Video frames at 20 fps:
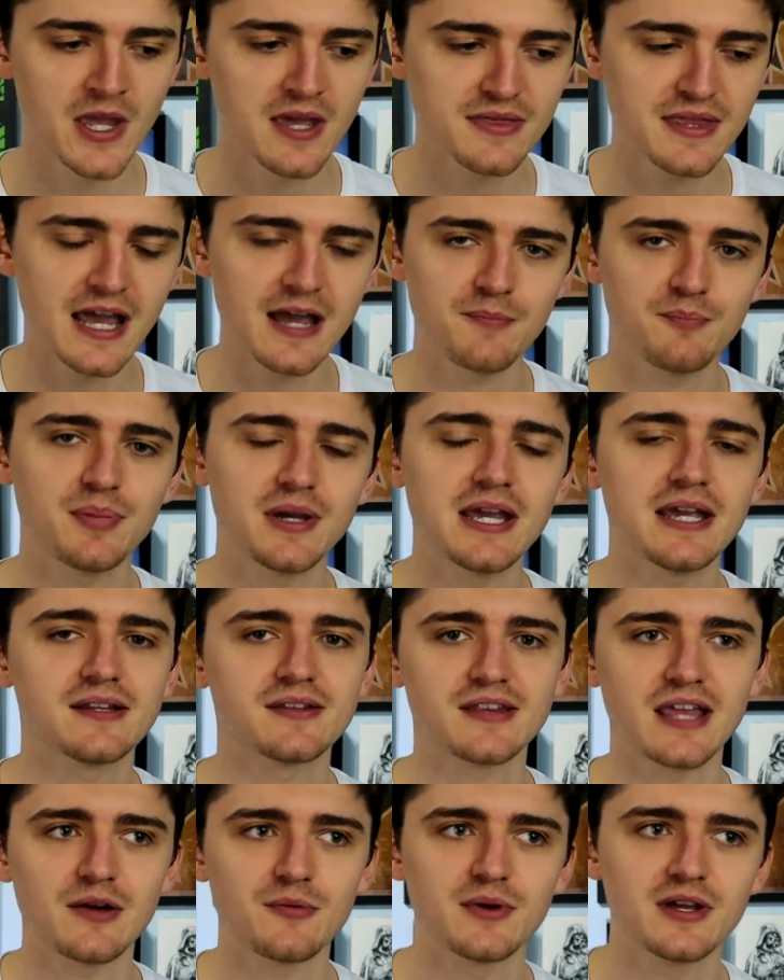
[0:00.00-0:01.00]
that beard
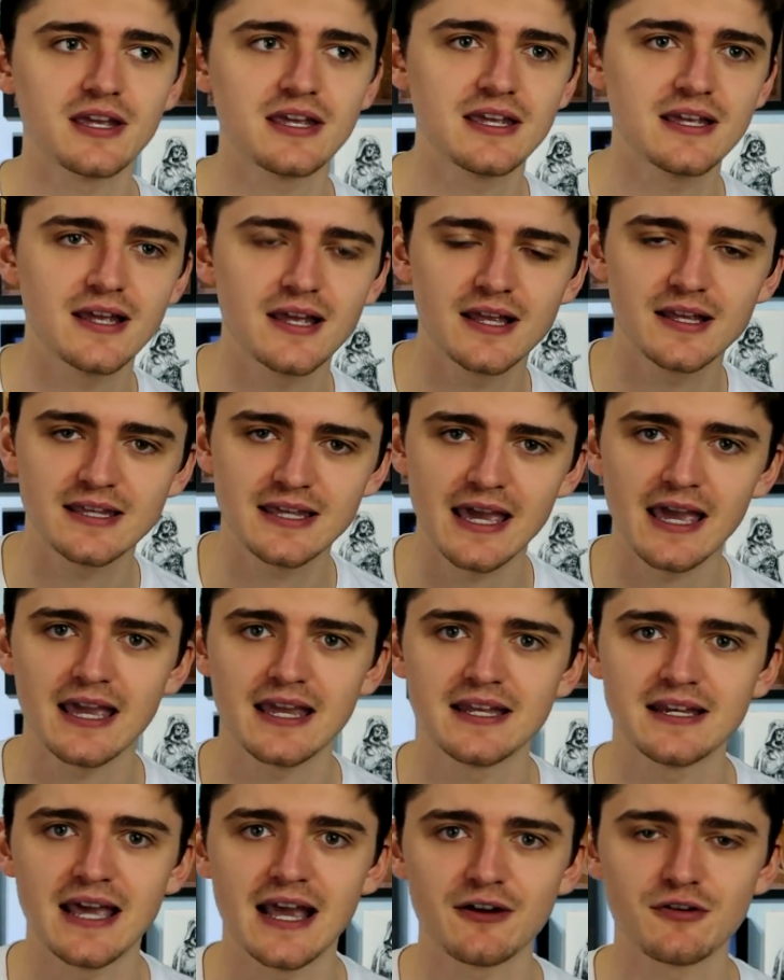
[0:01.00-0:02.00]
that we get
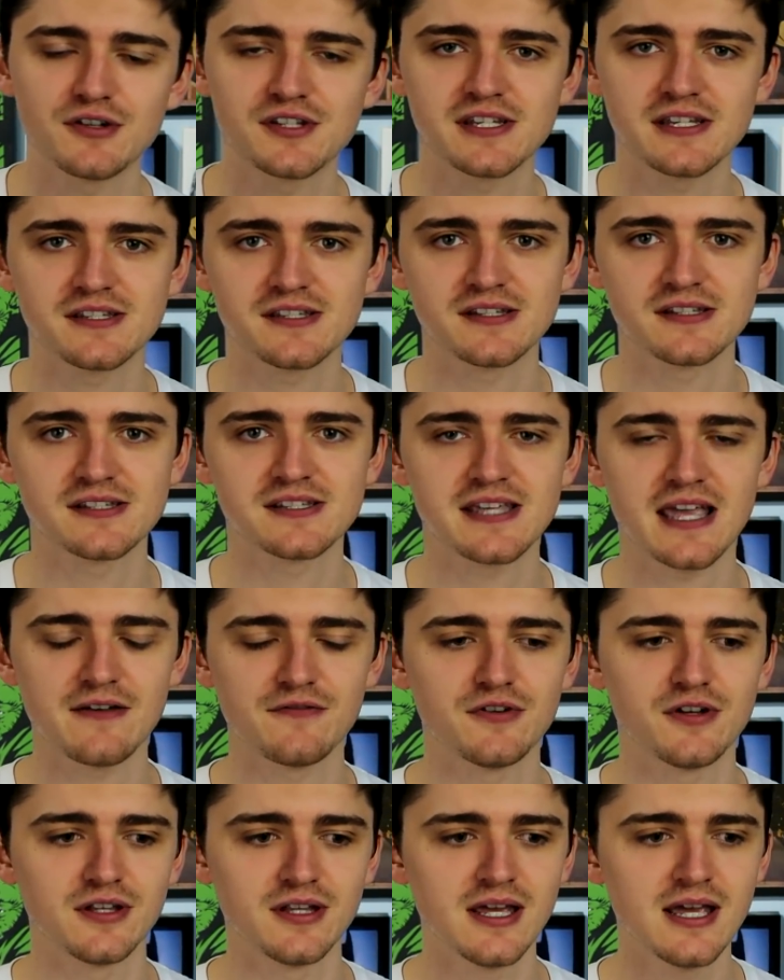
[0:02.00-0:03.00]
in Arrow season
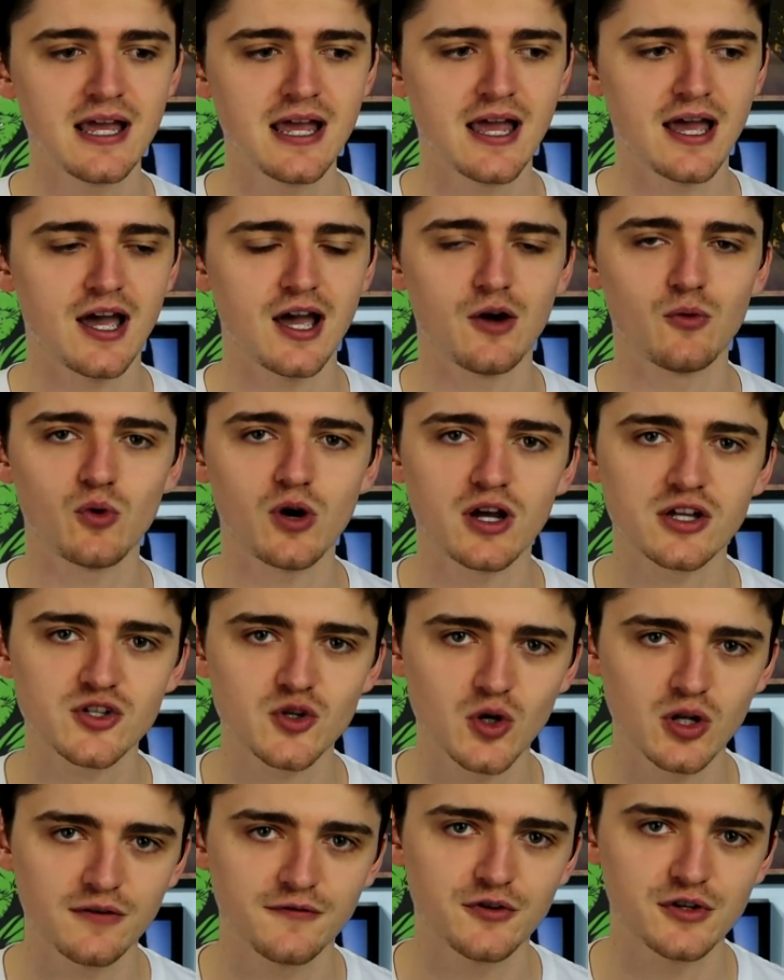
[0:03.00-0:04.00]
7 whilst
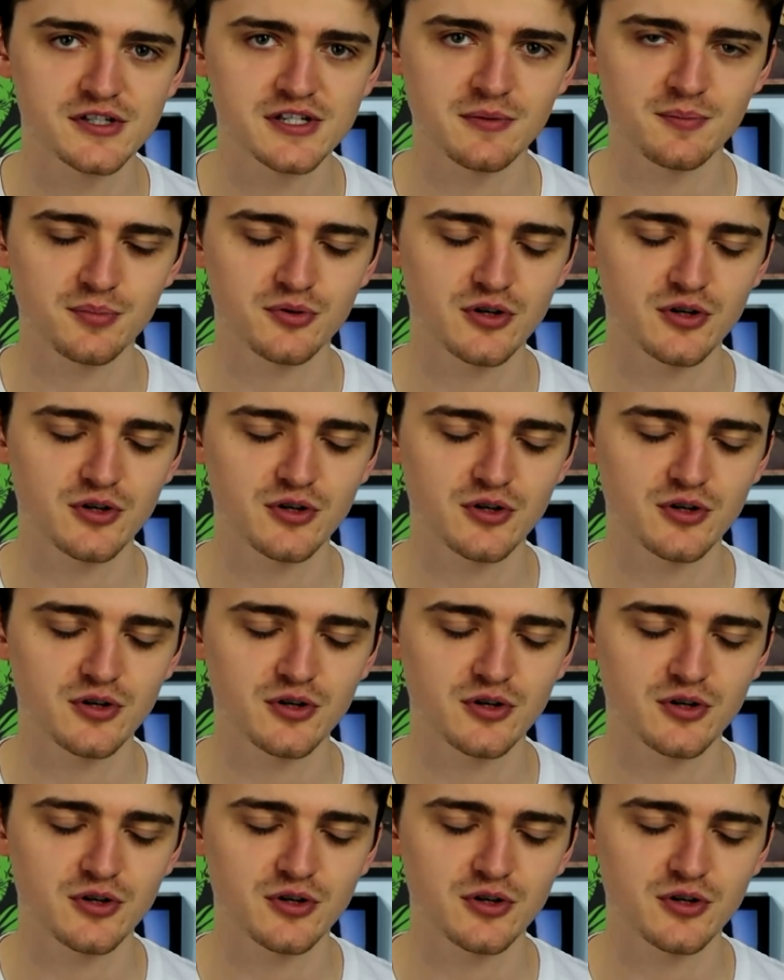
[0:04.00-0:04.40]
Oliver is in